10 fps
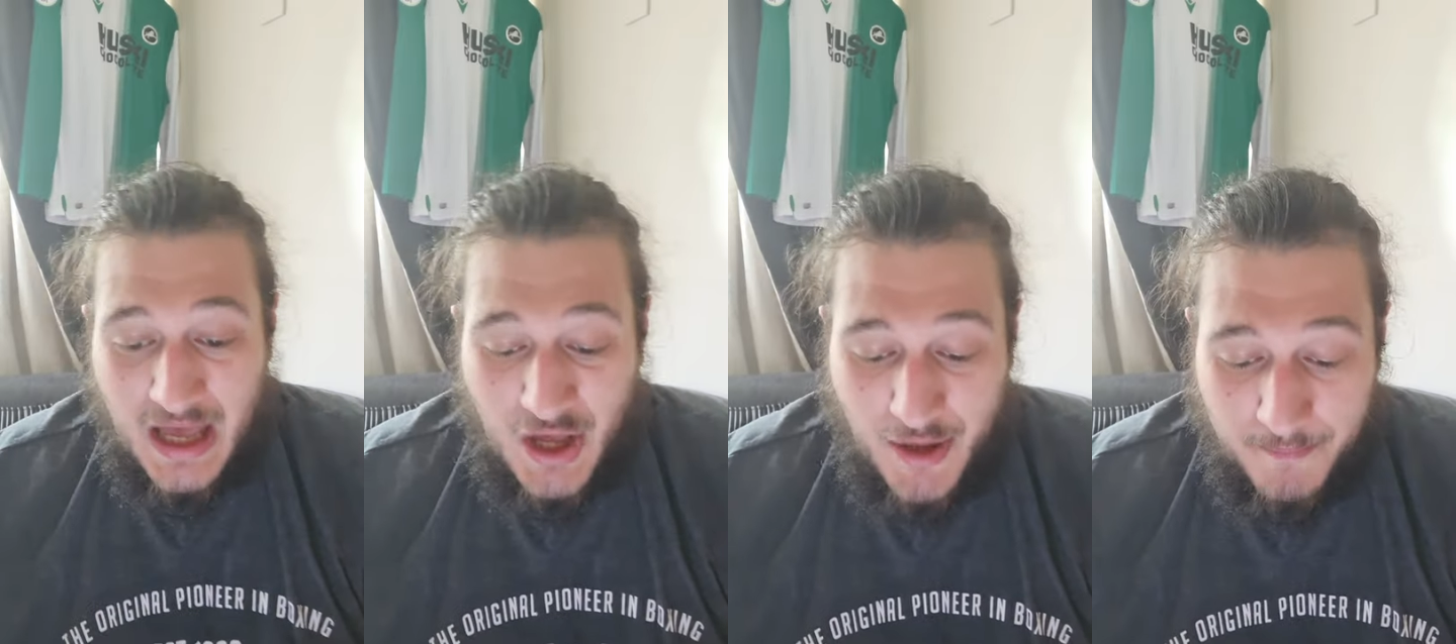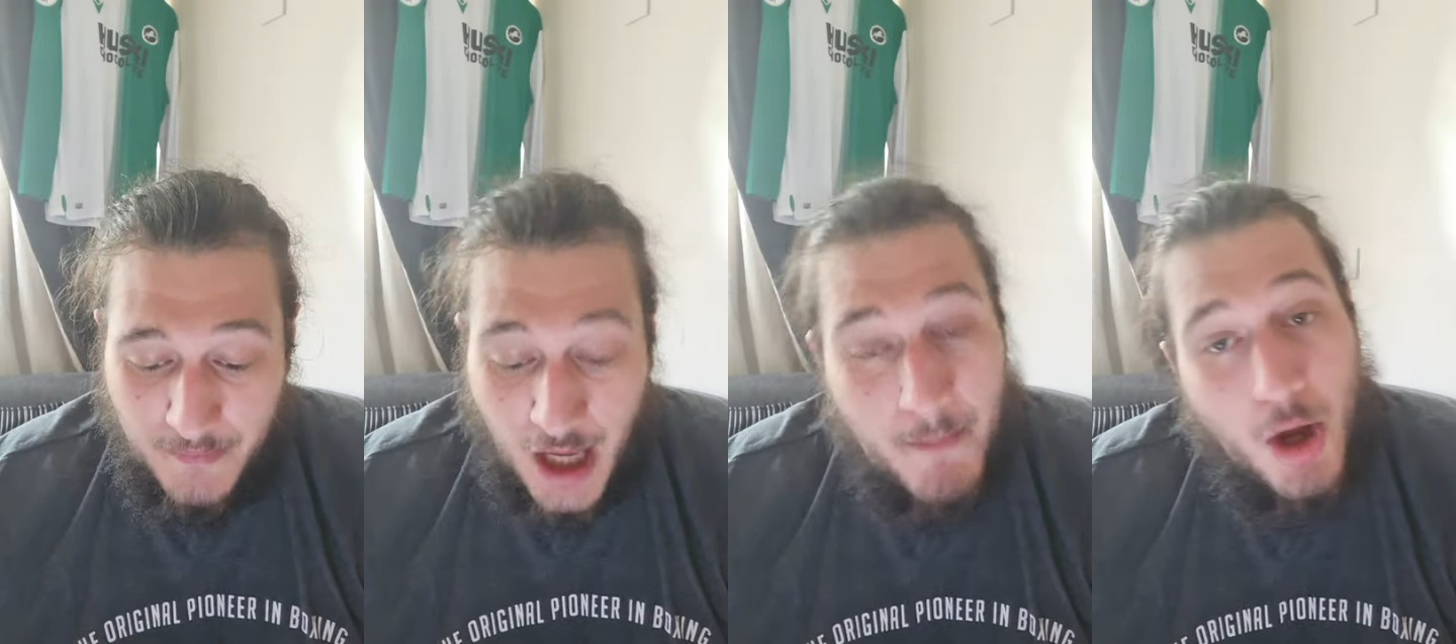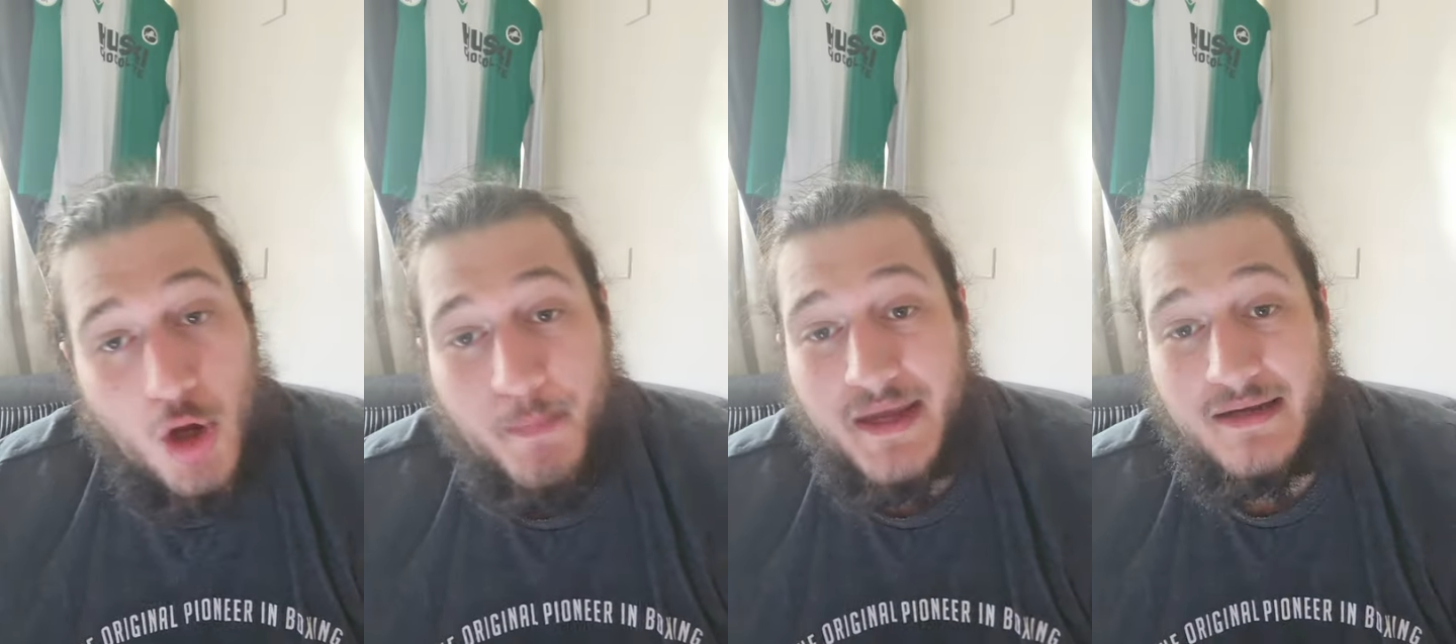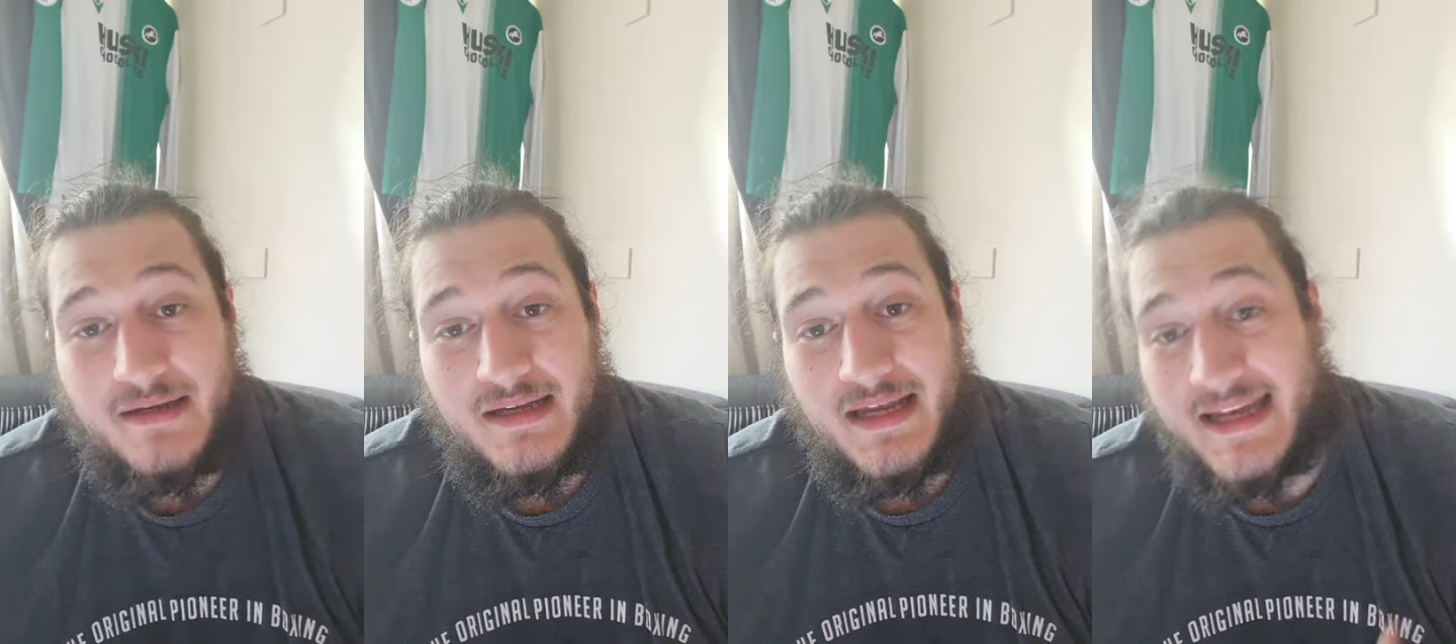Um, I'm
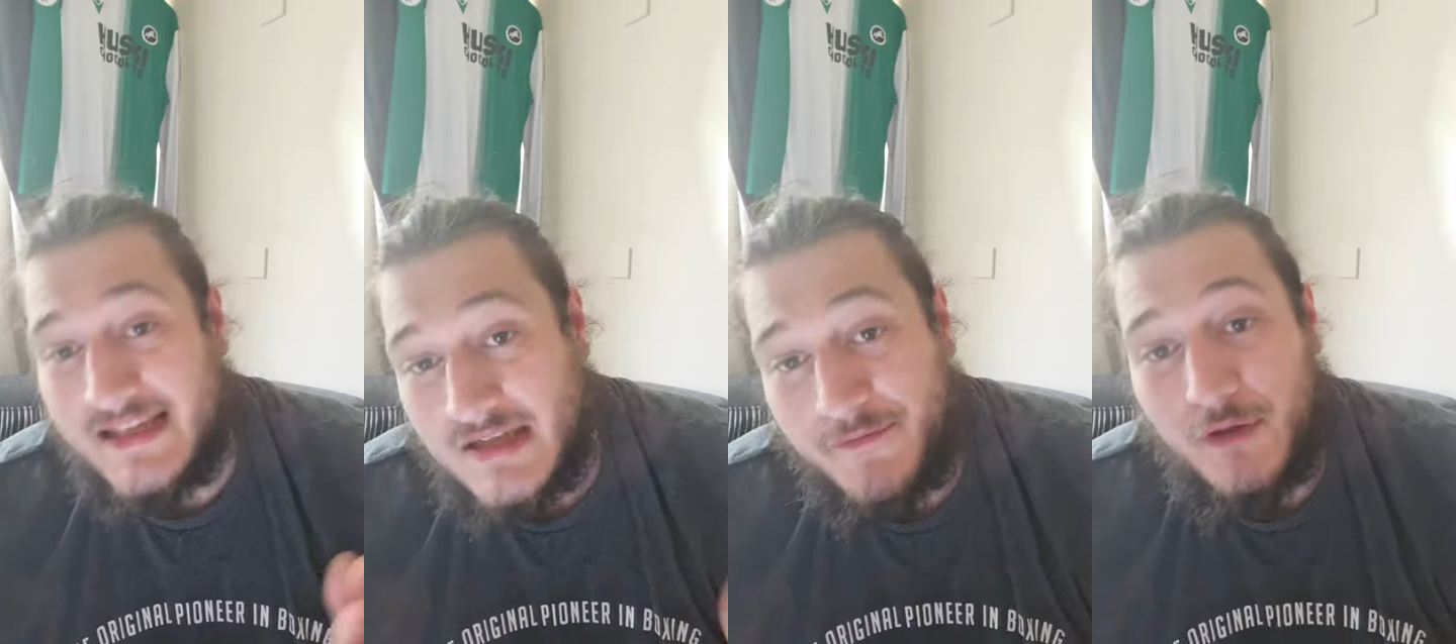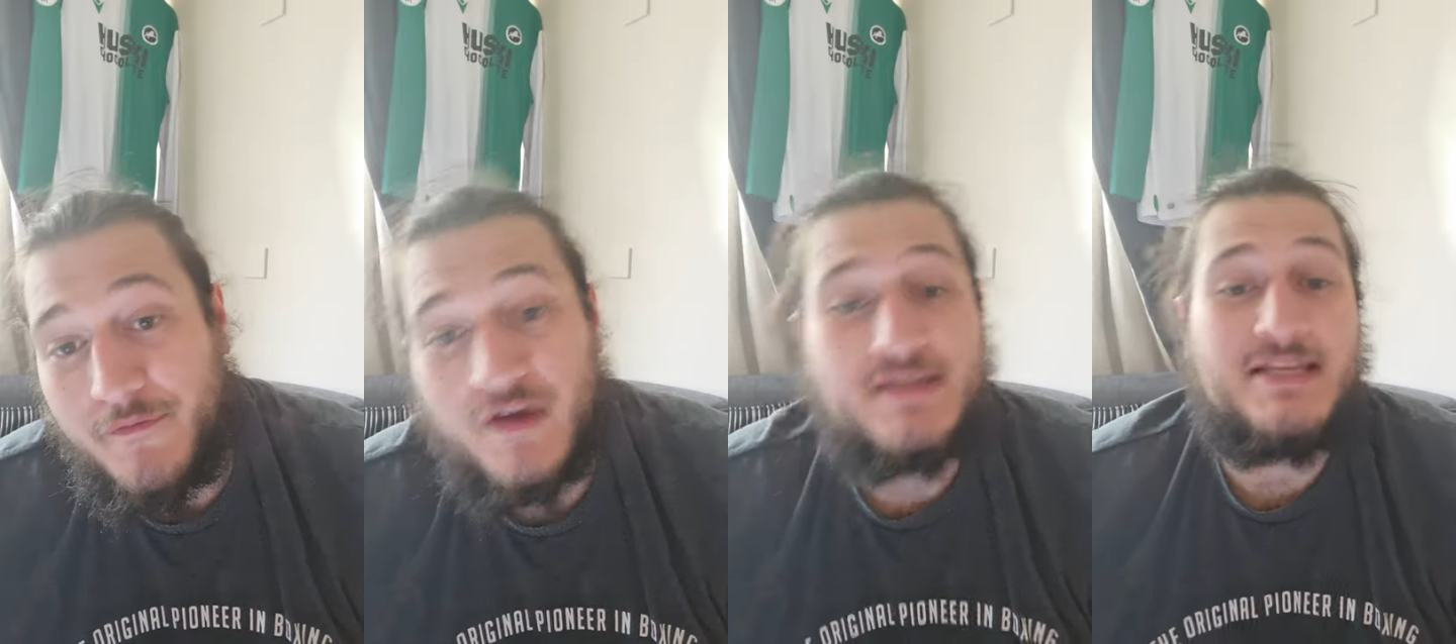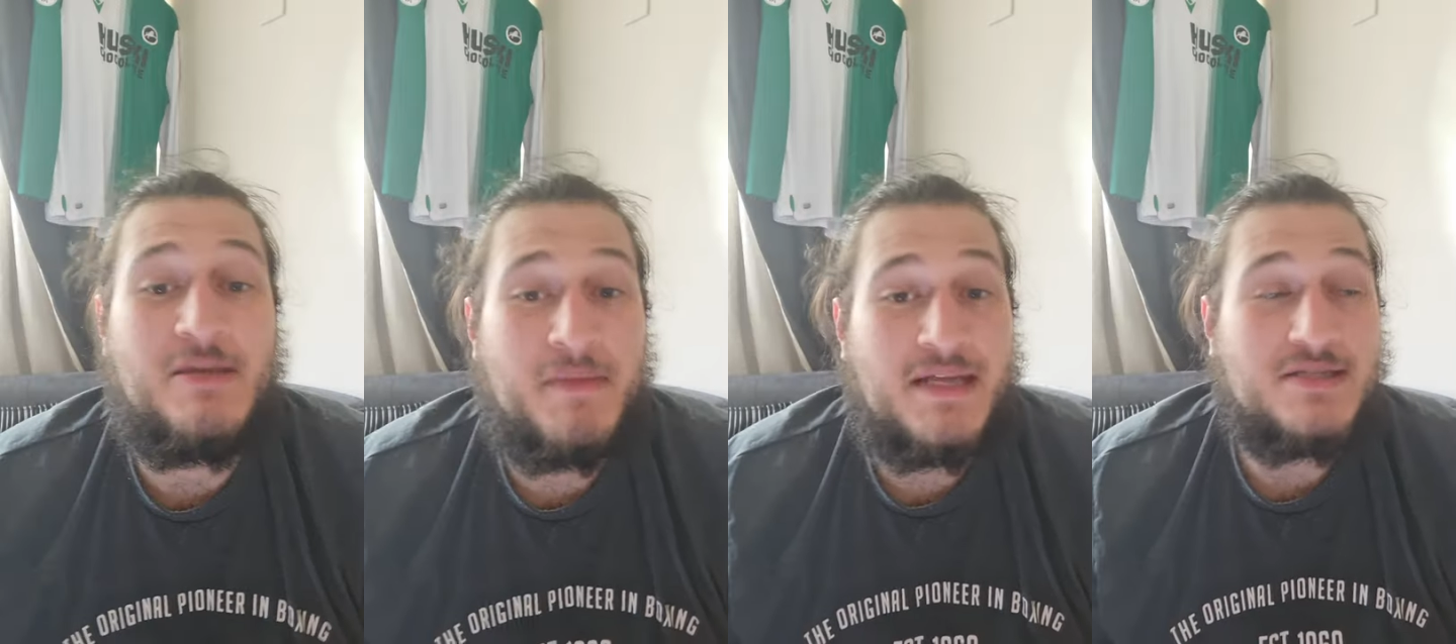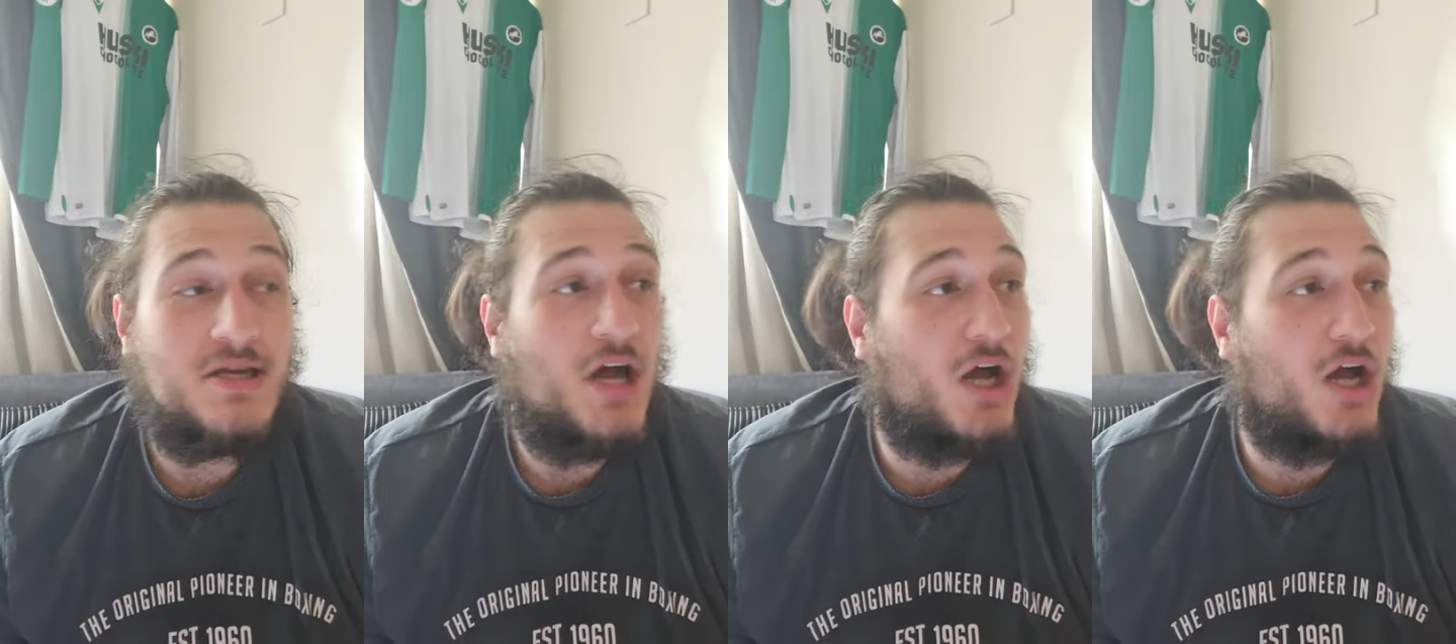hoping he gets a few first-team minutes.